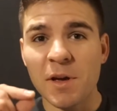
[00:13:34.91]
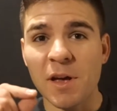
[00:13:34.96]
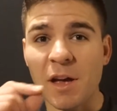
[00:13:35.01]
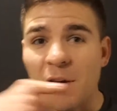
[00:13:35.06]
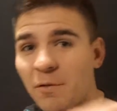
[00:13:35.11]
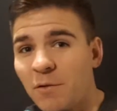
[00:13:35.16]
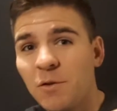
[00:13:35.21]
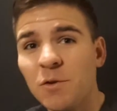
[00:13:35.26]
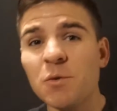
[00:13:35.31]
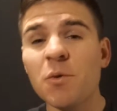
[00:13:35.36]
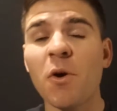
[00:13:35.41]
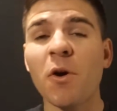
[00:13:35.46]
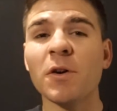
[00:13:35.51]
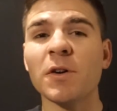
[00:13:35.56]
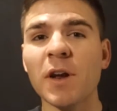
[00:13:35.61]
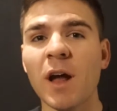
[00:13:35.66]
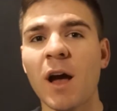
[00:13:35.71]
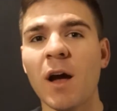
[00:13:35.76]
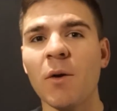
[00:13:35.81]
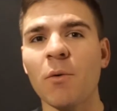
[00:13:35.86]
If you are
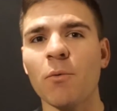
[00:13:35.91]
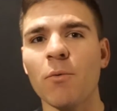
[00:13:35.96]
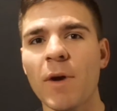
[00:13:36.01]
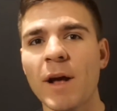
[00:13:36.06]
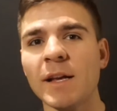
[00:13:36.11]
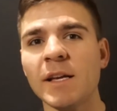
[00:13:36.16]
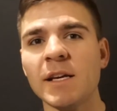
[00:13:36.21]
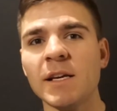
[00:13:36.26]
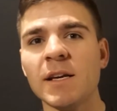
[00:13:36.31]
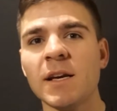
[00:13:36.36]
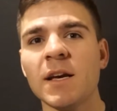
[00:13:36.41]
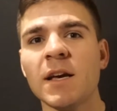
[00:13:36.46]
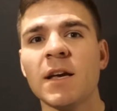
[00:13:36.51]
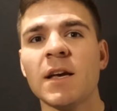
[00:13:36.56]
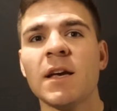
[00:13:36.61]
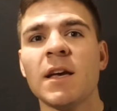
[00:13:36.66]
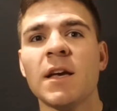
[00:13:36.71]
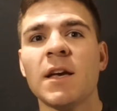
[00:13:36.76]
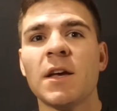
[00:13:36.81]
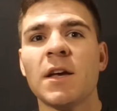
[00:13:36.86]
not
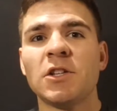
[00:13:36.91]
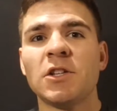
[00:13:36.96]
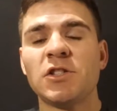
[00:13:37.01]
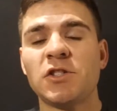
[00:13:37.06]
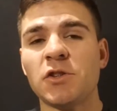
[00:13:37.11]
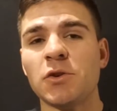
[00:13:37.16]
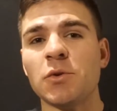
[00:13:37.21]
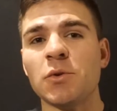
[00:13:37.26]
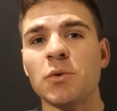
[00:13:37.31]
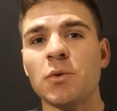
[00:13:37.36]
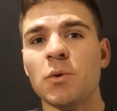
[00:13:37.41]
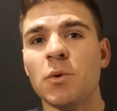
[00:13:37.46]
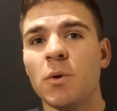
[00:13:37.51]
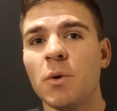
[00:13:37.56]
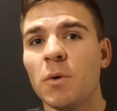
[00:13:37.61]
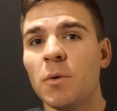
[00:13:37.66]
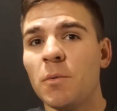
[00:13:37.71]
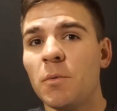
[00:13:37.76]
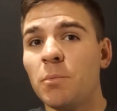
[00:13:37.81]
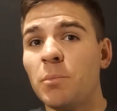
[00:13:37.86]
ready
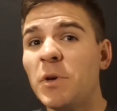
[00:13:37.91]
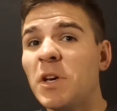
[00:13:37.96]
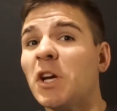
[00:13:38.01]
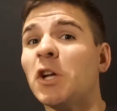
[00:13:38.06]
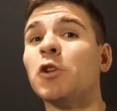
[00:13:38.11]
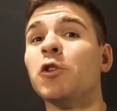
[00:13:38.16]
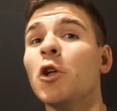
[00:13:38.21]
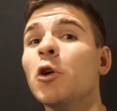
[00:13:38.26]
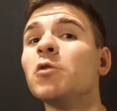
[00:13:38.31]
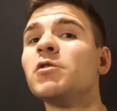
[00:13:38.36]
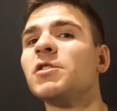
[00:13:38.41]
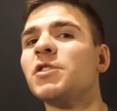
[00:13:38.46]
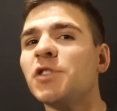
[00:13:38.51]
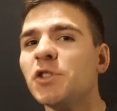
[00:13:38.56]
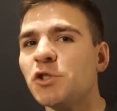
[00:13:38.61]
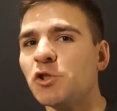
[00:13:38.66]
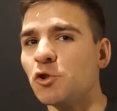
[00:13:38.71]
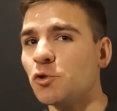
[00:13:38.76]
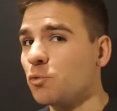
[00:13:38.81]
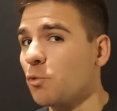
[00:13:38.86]
to be close
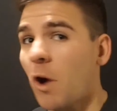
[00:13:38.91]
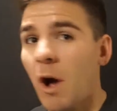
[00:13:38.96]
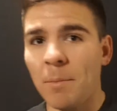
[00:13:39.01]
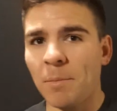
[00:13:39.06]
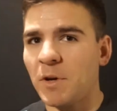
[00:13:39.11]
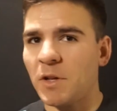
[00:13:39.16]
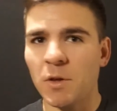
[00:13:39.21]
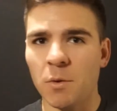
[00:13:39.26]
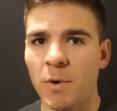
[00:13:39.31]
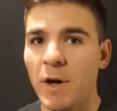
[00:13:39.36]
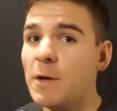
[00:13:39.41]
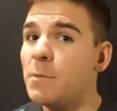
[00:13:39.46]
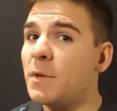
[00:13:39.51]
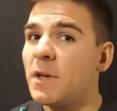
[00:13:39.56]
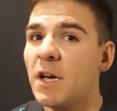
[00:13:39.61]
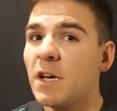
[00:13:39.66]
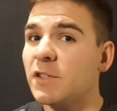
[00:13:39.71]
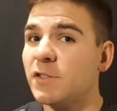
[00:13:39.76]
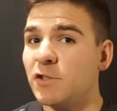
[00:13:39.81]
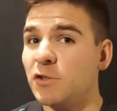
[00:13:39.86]
to dropping the weight
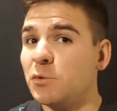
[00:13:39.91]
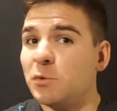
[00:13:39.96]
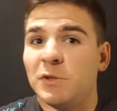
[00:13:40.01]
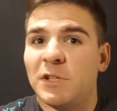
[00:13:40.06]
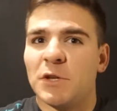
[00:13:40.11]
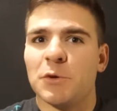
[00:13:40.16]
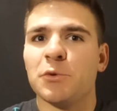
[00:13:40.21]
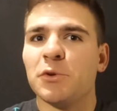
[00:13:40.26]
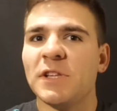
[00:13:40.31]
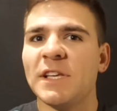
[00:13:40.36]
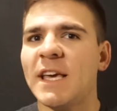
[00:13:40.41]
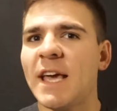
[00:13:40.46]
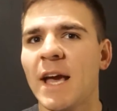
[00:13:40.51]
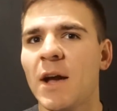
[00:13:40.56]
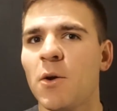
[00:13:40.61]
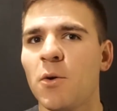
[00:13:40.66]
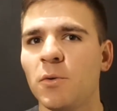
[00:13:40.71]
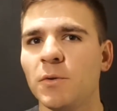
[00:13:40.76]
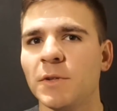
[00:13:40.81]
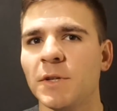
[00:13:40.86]
because you literally
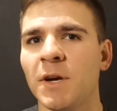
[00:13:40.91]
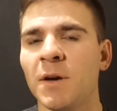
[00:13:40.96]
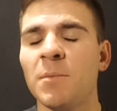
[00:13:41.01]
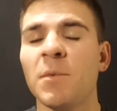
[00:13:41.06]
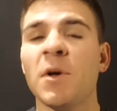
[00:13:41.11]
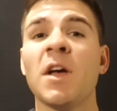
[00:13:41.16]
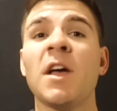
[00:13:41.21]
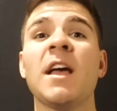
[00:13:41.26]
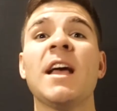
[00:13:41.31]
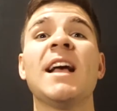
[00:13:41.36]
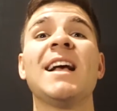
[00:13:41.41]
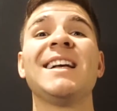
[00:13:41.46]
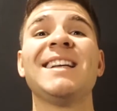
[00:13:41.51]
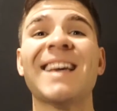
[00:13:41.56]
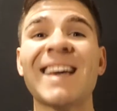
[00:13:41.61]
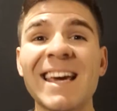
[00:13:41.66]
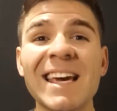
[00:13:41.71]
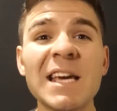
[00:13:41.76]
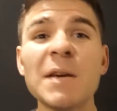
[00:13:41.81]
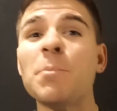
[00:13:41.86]
can't hold it up,
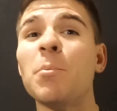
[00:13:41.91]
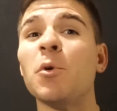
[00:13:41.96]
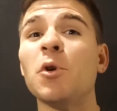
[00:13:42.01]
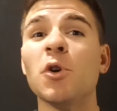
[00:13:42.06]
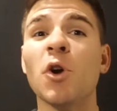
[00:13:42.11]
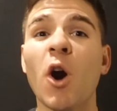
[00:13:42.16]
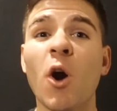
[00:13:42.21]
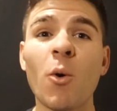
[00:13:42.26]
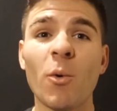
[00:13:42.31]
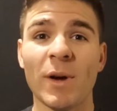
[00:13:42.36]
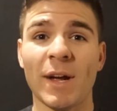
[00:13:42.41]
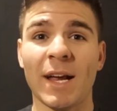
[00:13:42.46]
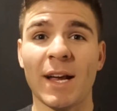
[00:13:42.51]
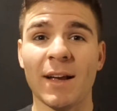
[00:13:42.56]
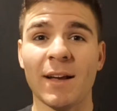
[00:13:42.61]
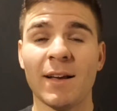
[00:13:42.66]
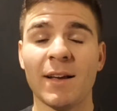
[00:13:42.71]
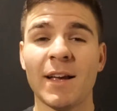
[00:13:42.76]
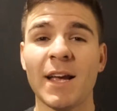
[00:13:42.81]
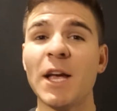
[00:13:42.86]
keep
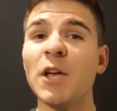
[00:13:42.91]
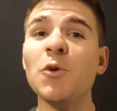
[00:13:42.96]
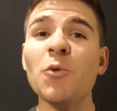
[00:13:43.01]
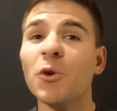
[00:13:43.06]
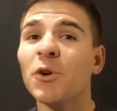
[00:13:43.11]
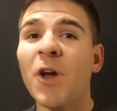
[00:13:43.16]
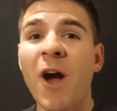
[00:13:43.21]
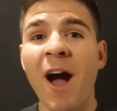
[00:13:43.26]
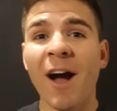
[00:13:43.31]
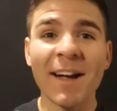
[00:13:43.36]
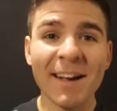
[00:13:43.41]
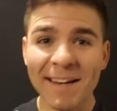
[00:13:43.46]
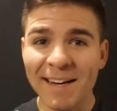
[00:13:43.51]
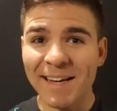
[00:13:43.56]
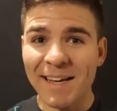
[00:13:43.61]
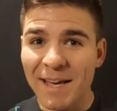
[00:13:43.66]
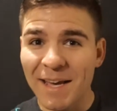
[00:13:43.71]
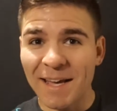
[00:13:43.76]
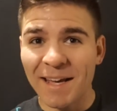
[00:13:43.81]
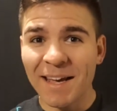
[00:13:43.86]
going. You are not
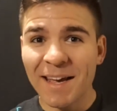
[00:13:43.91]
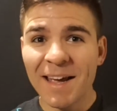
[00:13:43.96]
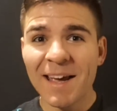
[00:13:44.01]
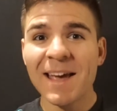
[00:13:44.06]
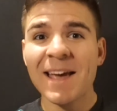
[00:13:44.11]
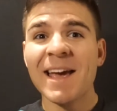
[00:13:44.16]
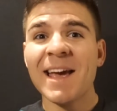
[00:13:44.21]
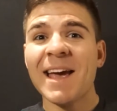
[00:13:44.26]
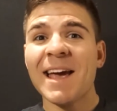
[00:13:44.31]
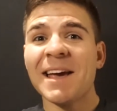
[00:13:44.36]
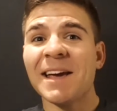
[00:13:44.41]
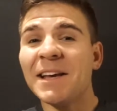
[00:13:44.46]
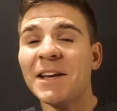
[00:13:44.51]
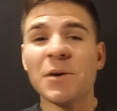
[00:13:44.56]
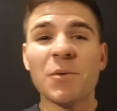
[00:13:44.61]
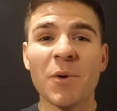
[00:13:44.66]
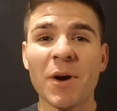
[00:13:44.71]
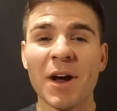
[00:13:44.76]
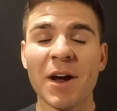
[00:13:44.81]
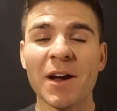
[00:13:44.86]
gonna get
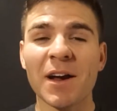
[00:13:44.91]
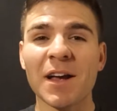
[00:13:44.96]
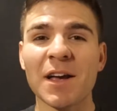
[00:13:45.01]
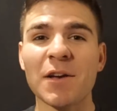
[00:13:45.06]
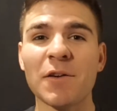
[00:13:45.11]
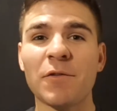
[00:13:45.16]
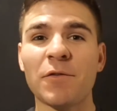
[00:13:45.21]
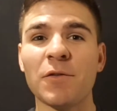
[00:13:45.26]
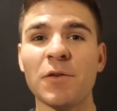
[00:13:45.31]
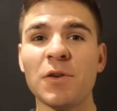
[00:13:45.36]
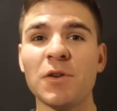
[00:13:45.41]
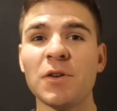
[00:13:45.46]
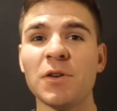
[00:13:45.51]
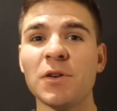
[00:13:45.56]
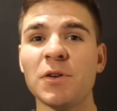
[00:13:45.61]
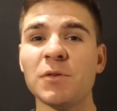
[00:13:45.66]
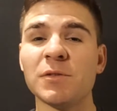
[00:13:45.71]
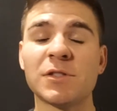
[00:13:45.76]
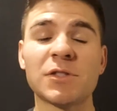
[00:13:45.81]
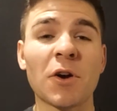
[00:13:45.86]
anywhere if
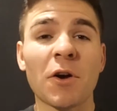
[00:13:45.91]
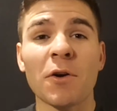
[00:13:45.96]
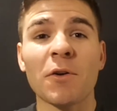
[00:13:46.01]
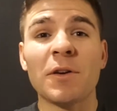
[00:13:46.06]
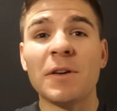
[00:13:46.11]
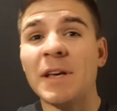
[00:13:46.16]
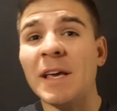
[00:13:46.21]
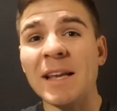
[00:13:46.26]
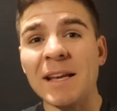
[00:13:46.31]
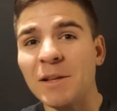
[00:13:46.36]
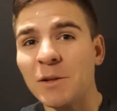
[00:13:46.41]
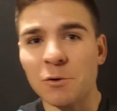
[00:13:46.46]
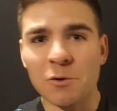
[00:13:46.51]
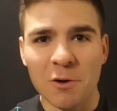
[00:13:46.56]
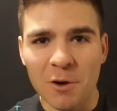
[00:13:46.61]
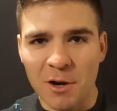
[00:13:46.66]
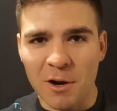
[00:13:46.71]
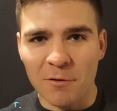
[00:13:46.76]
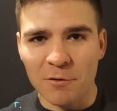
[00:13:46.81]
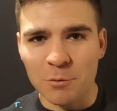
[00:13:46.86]
you start getting a
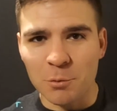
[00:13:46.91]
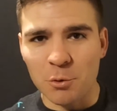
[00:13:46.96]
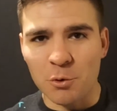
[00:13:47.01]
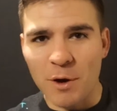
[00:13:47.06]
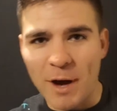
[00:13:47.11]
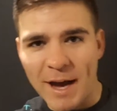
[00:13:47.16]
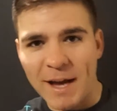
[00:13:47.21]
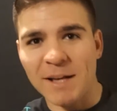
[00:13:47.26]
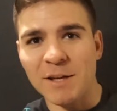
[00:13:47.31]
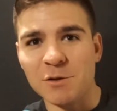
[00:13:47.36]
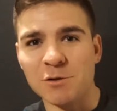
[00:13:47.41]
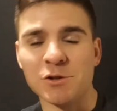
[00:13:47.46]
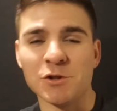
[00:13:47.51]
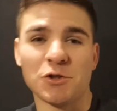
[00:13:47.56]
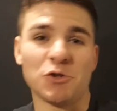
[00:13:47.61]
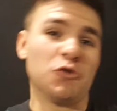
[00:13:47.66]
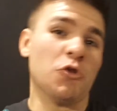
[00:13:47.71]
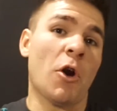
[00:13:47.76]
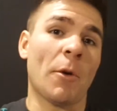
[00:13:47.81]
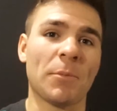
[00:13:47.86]
little uncomfortable and you
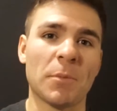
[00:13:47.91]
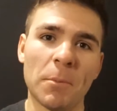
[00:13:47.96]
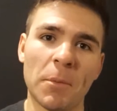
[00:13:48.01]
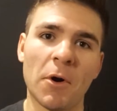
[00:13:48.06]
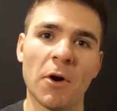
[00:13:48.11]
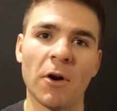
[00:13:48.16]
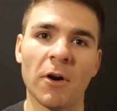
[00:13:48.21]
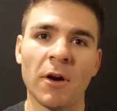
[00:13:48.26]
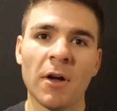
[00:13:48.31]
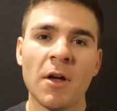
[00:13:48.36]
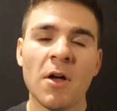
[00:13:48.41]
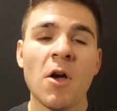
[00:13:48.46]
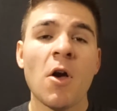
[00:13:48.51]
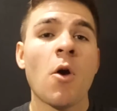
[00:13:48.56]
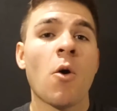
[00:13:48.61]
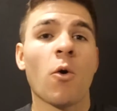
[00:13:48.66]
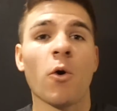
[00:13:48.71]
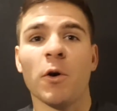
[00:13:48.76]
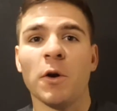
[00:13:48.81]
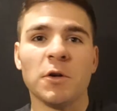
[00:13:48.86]
just drop the bar,
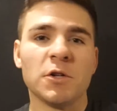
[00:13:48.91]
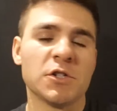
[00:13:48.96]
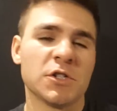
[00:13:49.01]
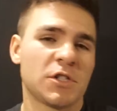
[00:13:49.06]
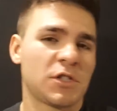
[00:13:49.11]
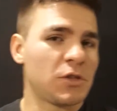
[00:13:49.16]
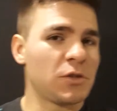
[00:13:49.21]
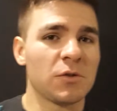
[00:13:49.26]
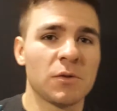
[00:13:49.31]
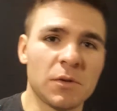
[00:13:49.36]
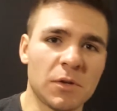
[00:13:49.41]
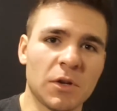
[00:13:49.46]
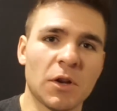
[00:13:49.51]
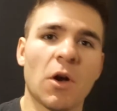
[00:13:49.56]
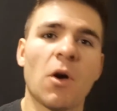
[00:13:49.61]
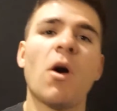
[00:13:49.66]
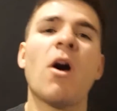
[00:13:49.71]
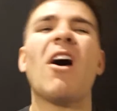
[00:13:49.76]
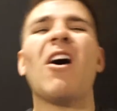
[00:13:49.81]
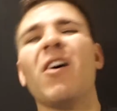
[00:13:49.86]
or you just,
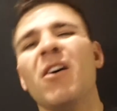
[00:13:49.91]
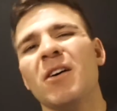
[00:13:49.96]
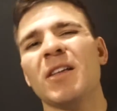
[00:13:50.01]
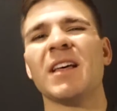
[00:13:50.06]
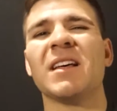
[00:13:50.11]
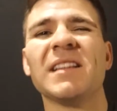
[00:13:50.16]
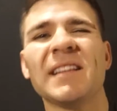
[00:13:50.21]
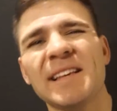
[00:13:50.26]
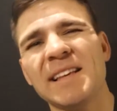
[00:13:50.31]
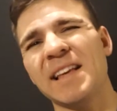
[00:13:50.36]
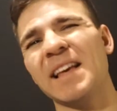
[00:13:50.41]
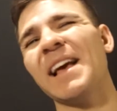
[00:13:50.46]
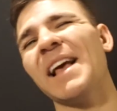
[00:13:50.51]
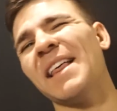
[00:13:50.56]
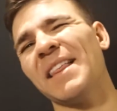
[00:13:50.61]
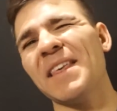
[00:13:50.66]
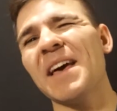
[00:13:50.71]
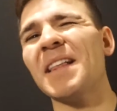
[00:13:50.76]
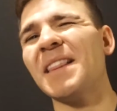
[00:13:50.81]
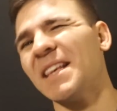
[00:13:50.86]

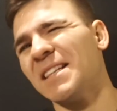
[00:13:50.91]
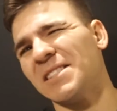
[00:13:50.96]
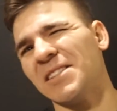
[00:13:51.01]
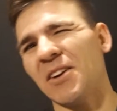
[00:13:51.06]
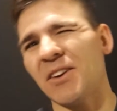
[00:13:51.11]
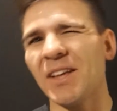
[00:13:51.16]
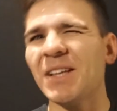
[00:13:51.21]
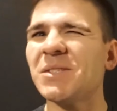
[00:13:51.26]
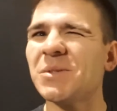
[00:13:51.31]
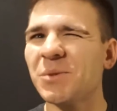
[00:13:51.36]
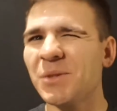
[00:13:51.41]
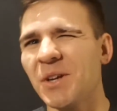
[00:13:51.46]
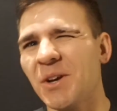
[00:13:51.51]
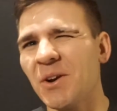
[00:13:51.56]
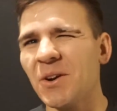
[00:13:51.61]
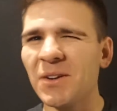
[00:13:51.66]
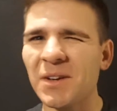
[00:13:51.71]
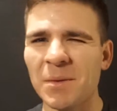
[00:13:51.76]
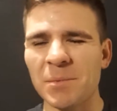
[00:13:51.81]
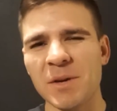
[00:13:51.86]
that's really
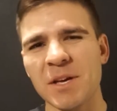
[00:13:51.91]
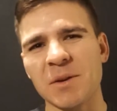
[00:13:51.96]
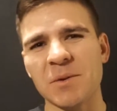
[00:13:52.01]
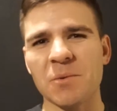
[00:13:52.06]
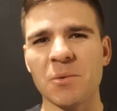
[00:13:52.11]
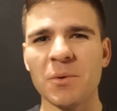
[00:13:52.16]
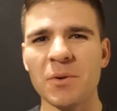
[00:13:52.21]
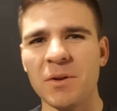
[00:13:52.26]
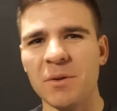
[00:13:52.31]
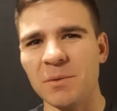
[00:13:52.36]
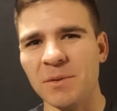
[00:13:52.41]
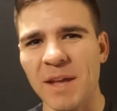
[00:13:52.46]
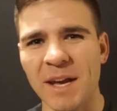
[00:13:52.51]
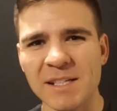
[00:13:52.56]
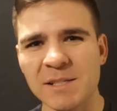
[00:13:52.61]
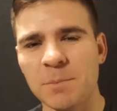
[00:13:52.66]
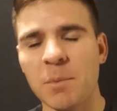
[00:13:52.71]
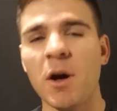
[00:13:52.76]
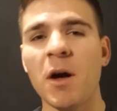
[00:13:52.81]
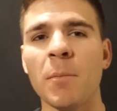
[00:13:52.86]
hurting, I'm getting a real
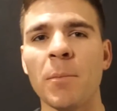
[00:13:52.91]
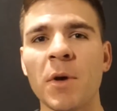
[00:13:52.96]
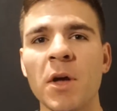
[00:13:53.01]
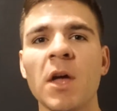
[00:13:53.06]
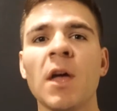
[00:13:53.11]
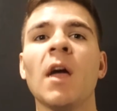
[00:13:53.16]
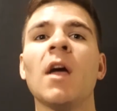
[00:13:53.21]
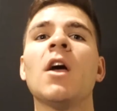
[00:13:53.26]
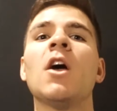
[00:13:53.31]
nice pump.